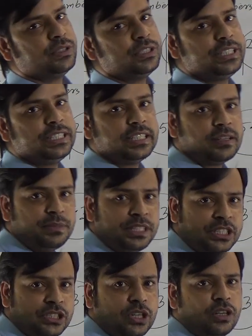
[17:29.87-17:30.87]

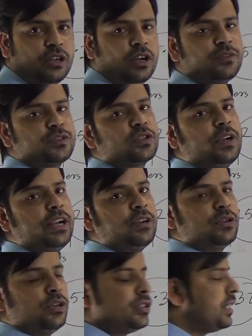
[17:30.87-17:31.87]
Determination of square
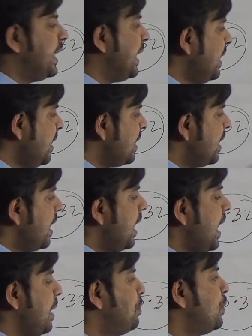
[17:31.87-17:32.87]
root in
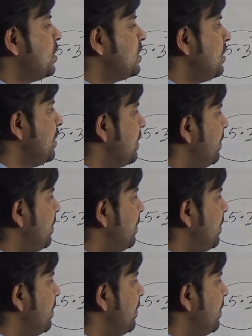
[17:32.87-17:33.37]
approximate